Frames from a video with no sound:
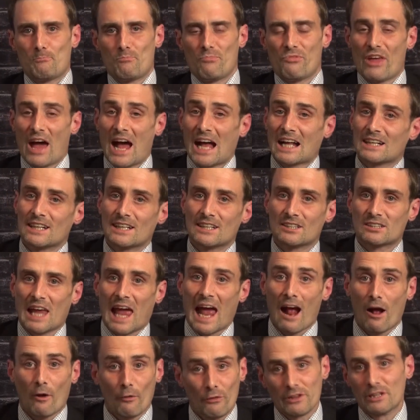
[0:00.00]
That is
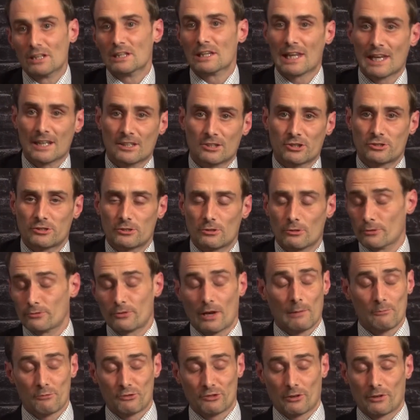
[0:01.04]
how
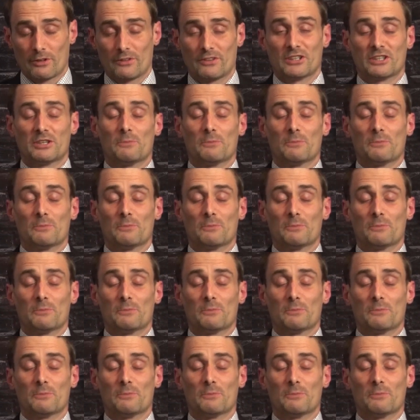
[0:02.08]
the